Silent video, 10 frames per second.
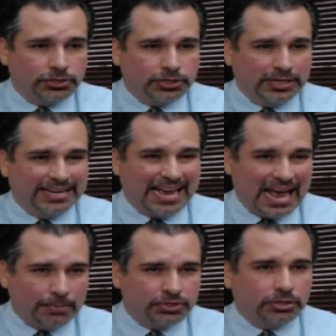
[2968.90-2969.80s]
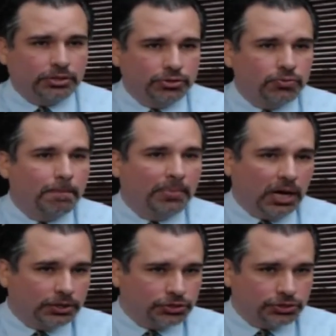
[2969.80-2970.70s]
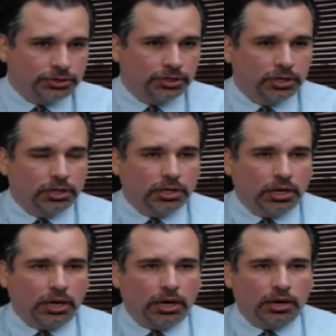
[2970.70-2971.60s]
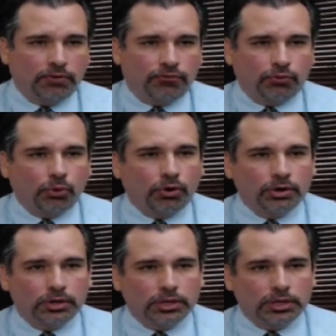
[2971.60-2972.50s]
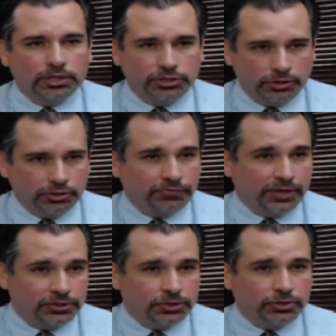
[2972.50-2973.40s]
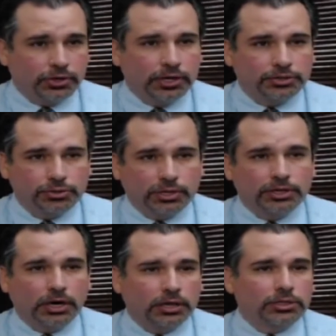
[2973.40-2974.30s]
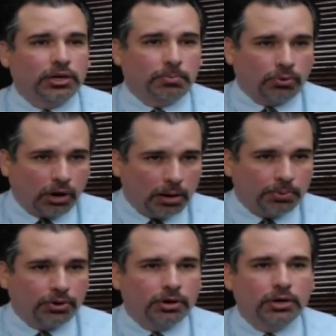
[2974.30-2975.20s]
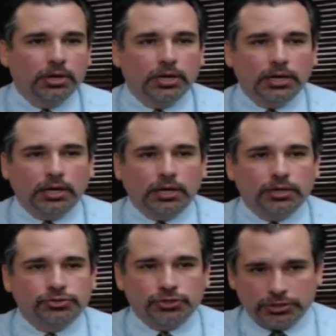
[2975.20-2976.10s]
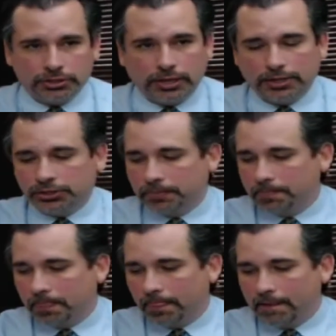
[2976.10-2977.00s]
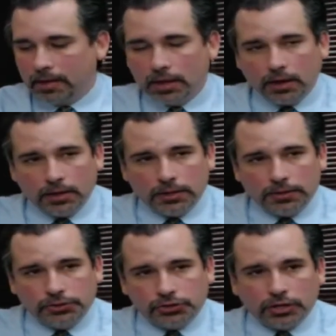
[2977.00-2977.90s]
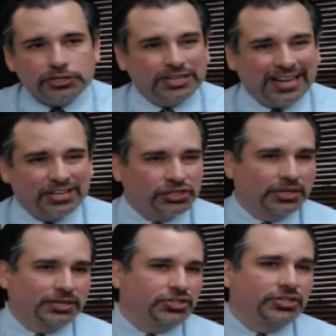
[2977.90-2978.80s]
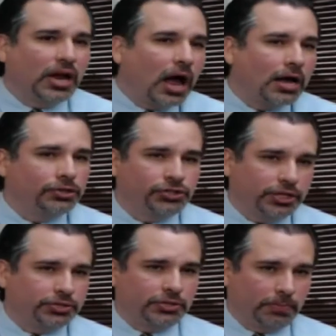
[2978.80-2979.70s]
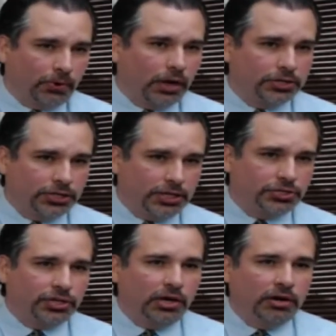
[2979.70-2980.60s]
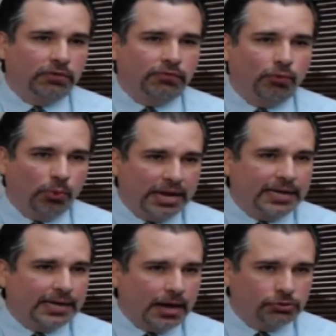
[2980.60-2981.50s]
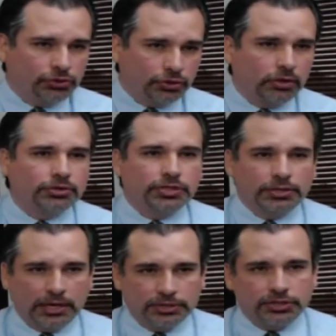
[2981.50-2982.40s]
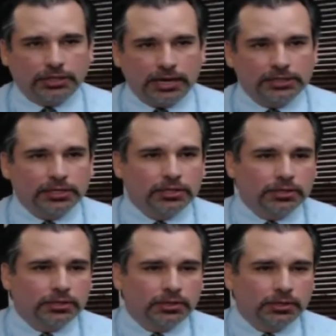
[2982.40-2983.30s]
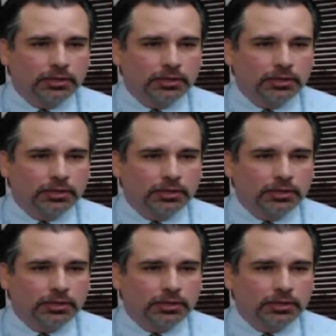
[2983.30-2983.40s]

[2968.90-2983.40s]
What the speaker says: an absolute must for your defense attorney to conduct a proper jury selection. Jury selection is not just the process of weeding out jurors and selecting the